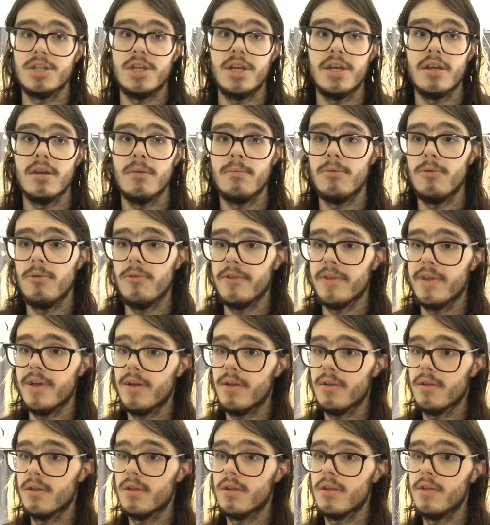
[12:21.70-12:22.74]
Shaker pulls out
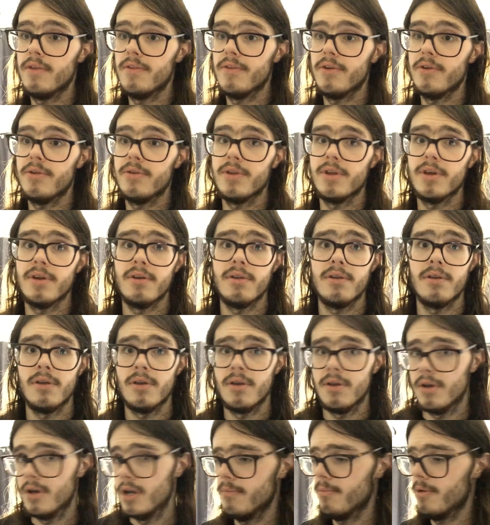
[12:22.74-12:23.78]
his own gun,
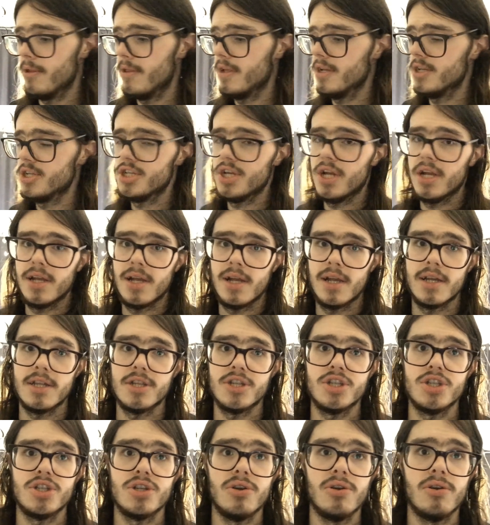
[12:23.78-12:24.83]
but then Shaker gets
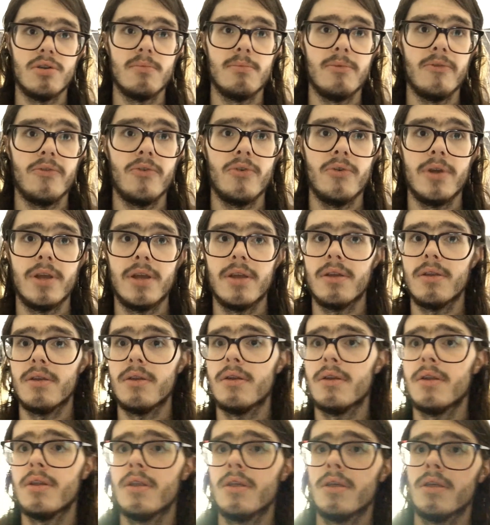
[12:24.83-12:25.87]
shot before he
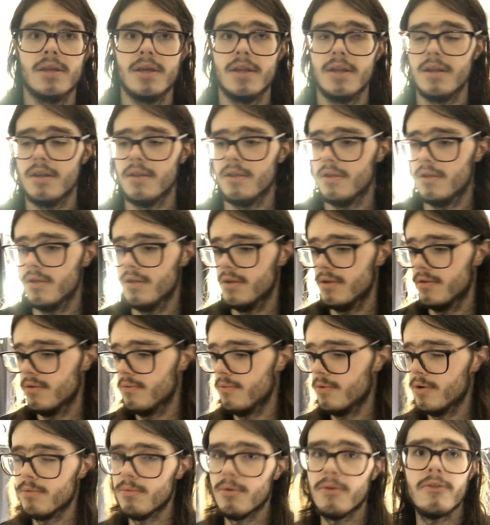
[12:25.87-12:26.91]
can get
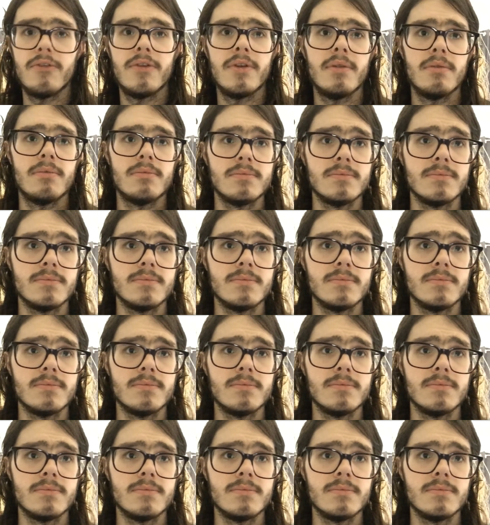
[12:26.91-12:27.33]
anyone with it.